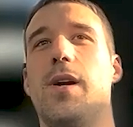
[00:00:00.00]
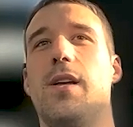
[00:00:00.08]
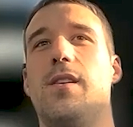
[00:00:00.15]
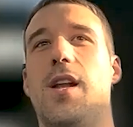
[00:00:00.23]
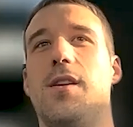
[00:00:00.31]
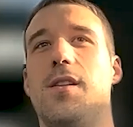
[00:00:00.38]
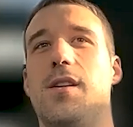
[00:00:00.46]
but at
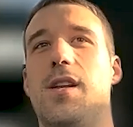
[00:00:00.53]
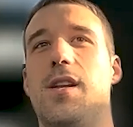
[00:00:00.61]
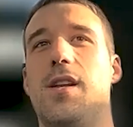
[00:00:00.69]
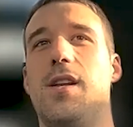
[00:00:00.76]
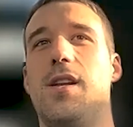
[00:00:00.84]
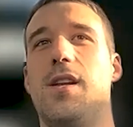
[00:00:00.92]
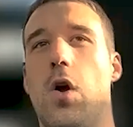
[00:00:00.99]
the end of the
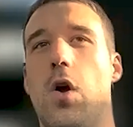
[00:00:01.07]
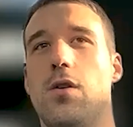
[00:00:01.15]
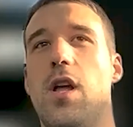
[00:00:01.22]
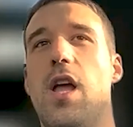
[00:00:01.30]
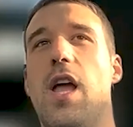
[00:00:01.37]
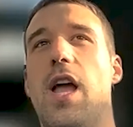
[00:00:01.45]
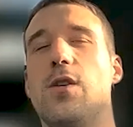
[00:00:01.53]
day, it's
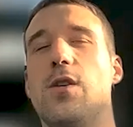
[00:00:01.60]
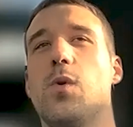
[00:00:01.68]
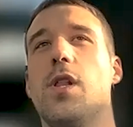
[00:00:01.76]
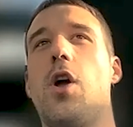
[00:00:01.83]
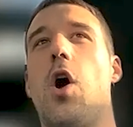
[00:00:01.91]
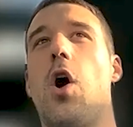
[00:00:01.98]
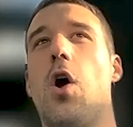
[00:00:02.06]

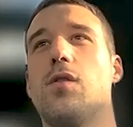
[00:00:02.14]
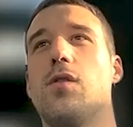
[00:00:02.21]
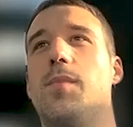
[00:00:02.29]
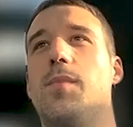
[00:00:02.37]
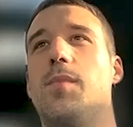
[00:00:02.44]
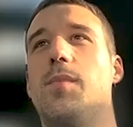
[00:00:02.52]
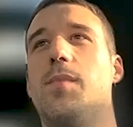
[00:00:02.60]
really hard
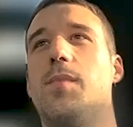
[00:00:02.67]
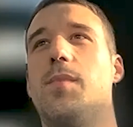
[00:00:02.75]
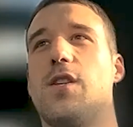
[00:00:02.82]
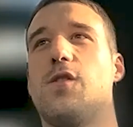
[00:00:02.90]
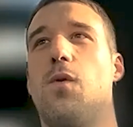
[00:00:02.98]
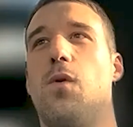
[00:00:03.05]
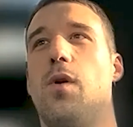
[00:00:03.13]
to be
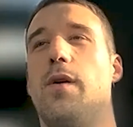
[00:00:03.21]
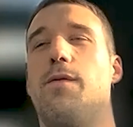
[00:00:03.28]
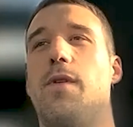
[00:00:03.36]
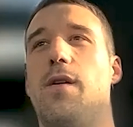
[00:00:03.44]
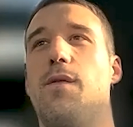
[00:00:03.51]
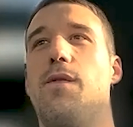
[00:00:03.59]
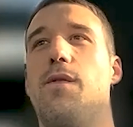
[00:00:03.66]
successful
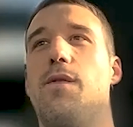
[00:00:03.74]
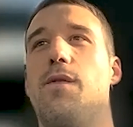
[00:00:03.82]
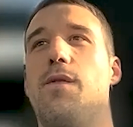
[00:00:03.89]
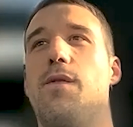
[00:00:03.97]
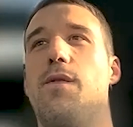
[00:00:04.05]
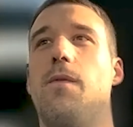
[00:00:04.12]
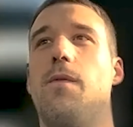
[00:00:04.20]
if
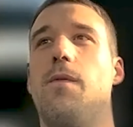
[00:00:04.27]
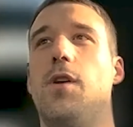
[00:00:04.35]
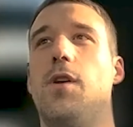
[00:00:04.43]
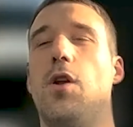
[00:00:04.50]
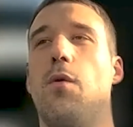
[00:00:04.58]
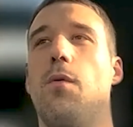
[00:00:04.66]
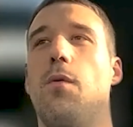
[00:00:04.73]

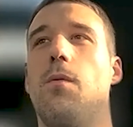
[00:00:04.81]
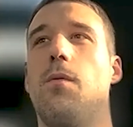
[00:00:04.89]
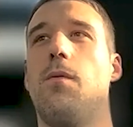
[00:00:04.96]
you know,